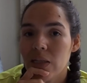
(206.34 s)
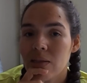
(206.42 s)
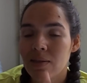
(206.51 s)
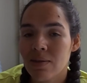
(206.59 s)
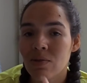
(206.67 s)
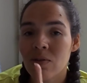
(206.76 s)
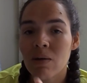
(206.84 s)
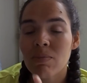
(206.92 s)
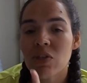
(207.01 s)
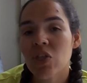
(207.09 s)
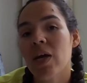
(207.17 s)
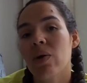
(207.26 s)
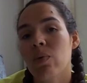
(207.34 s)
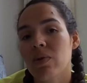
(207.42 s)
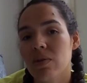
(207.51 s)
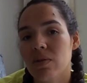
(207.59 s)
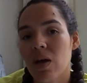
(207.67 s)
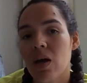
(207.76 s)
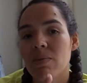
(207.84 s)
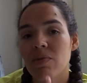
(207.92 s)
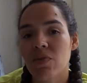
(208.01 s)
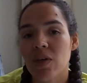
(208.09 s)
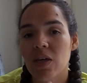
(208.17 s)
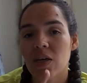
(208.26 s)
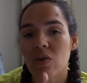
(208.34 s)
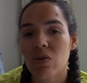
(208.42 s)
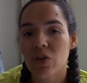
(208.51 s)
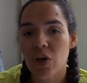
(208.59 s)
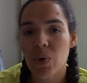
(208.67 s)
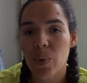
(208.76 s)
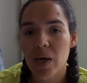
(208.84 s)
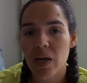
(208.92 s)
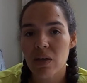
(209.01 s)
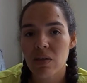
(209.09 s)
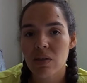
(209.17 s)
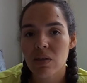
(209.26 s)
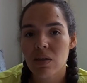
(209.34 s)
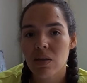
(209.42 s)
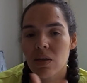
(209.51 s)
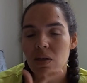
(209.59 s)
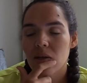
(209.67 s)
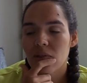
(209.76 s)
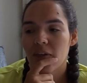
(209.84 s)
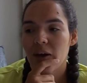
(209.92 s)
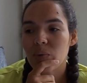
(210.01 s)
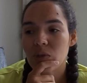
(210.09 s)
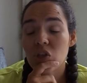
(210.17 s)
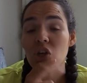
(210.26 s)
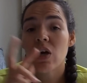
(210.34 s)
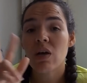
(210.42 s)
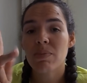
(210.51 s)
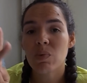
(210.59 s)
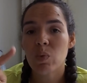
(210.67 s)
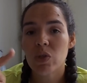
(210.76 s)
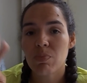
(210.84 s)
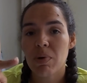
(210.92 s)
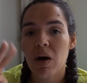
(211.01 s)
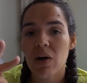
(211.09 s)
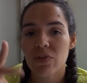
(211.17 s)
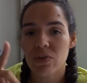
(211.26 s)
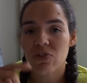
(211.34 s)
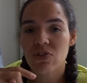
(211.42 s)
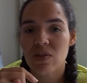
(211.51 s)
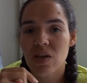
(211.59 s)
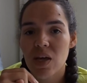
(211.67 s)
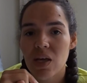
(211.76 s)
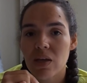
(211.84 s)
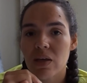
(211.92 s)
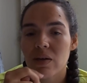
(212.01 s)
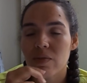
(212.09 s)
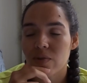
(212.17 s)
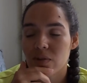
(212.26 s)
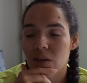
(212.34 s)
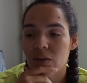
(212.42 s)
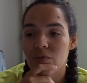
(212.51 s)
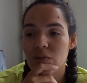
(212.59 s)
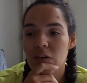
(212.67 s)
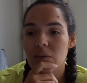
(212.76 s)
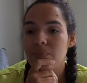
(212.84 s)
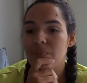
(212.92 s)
So double check what time of year you're going. That will determine which path you should take for safety.